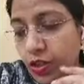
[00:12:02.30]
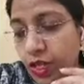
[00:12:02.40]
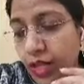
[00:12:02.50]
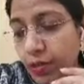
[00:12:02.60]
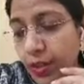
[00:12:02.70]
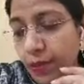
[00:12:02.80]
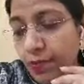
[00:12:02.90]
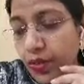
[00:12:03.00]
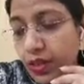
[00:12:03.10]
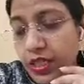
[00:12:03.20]
me
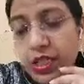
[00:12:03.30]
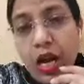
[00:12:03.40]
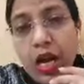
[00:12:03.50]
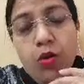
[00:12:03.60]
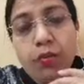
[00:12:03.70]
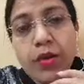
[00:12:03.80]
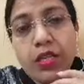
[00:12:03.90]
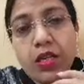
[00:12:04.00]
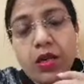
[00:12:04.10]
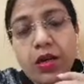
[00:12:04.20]
that how Mr.
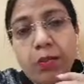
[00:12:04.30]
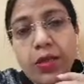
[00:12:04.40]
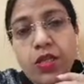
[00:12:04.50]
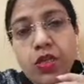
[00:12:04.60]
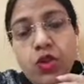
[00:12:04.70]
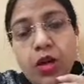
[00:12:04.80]
Sharma,